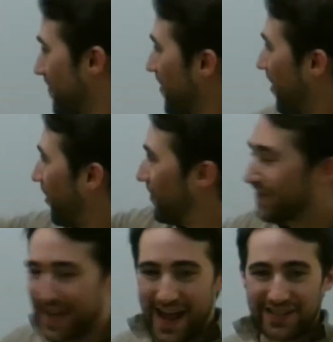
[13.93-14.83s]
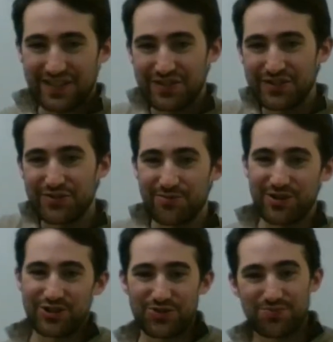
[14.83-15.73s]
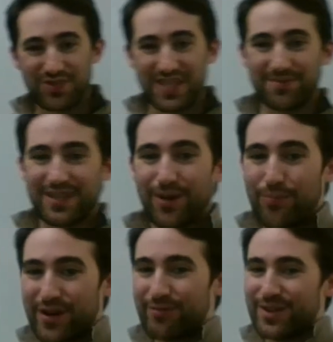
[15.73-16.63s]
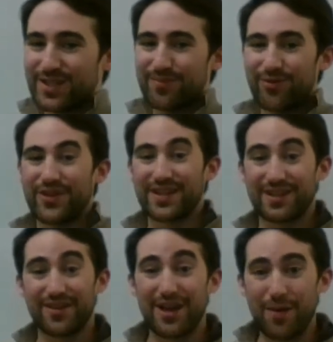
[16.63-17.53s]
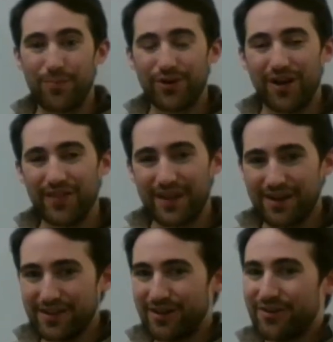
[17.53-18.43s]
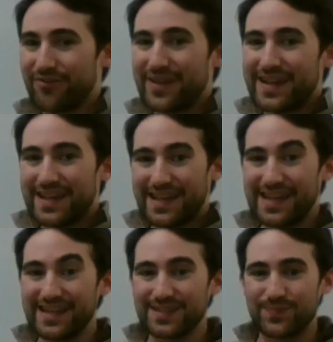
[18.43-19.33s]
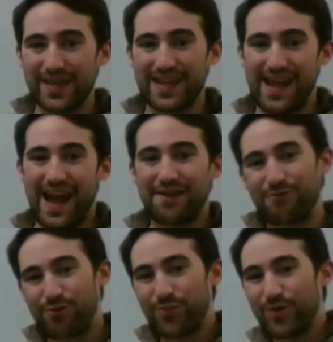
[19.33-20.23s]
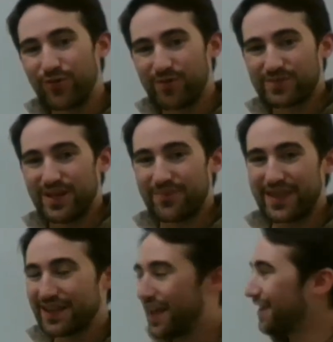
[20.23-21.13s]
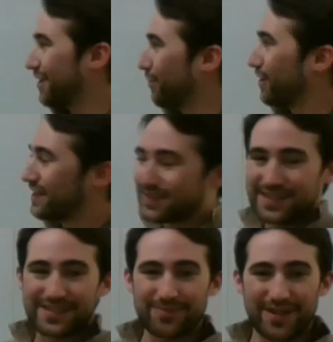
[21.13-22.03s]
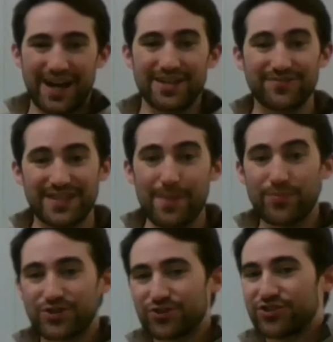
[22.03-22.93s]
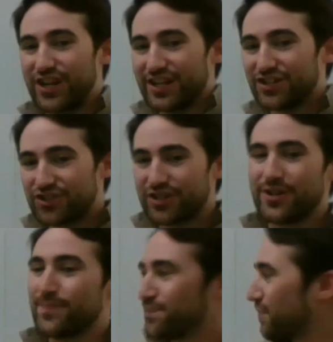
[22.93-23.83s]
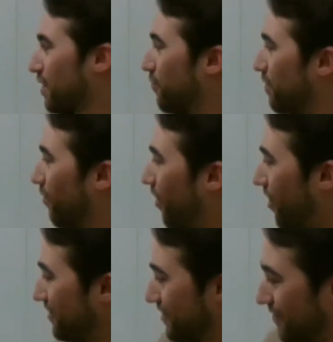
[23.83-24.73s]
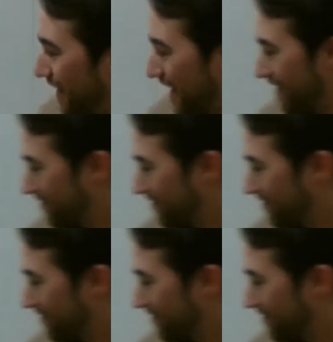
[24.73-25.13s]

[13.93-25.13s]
on this axis, which seems like a pretty reasonable thing to put on there. You know, if heat is being added or removed from something, likely we're going to see some kind of temperature change. We will also have